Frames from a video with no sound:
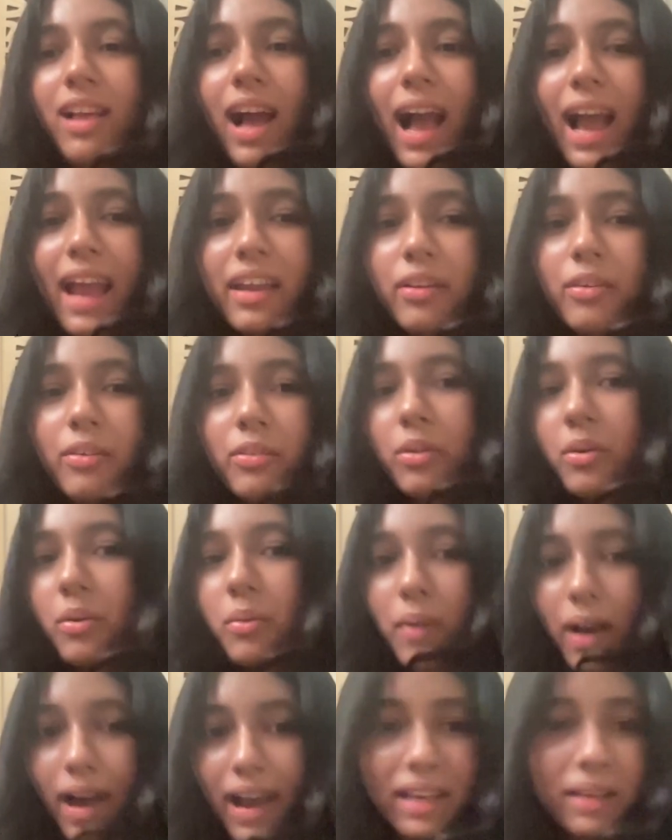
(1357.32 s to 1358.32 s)
I don't know
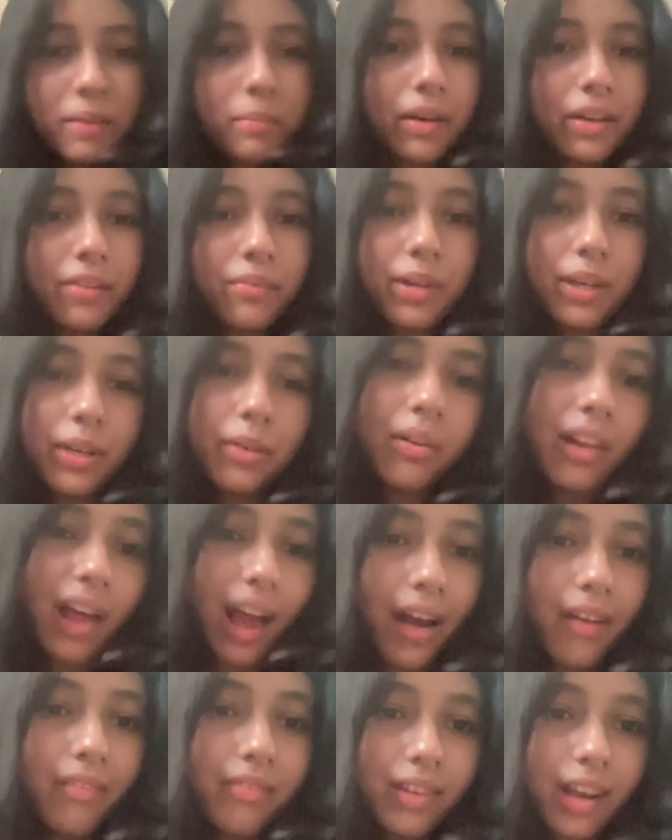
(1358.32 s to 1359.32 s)
why, but we don't
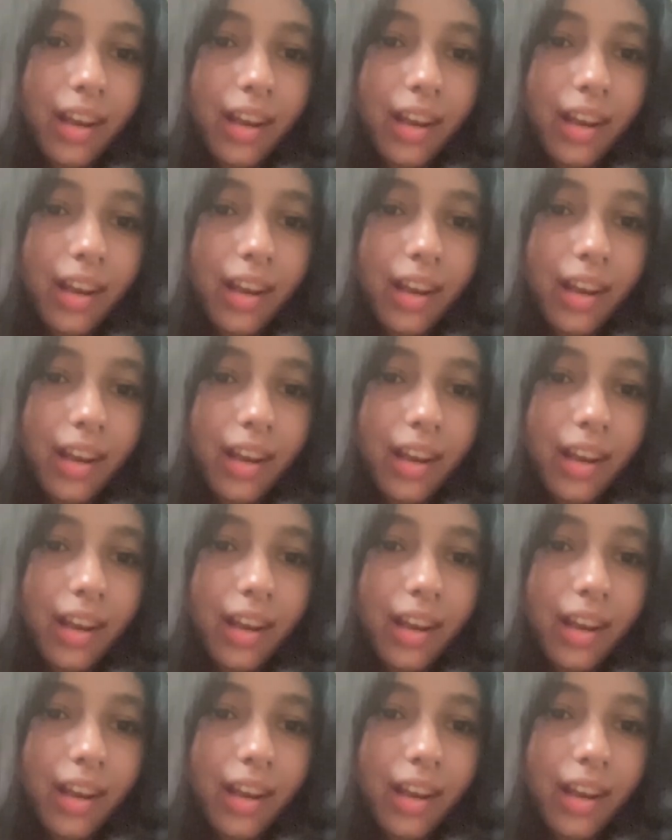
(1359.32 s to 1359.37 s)
have